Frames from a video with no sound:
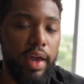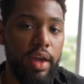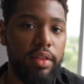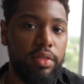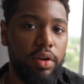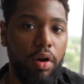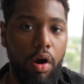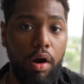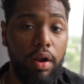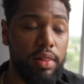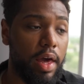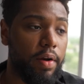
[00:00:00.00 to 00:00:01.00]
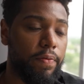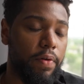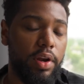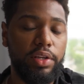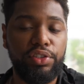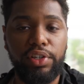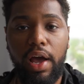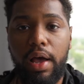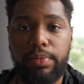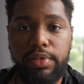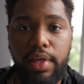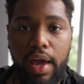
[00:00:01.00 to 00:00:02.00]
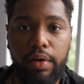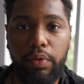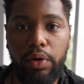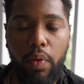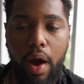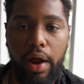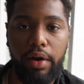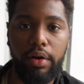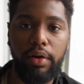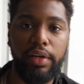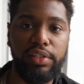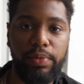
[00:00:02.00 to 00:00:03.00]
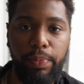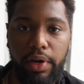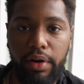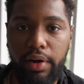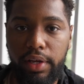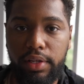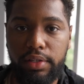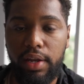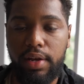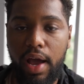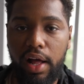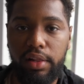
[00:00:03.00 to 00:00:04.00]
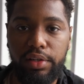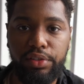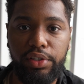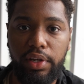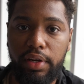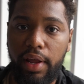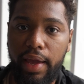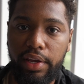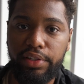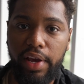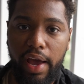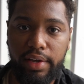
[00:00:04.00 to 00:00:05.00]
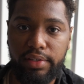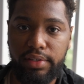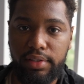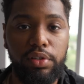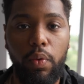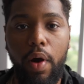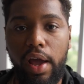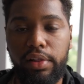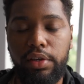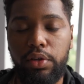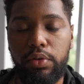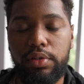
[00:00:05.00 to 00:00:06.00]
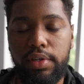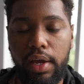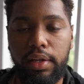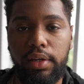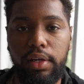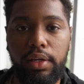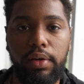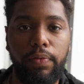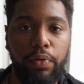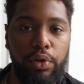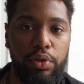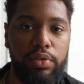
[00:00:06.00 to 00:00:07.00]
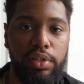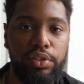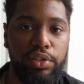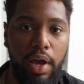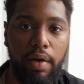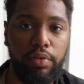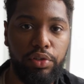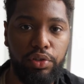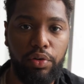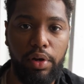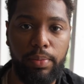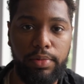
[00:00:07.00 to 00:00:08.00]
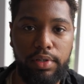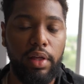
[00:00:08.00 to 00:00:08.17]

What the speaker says: And there are a lot of front-end jobs that require experience and knowledge in Ajax, which is a widely used technique for using JavaScript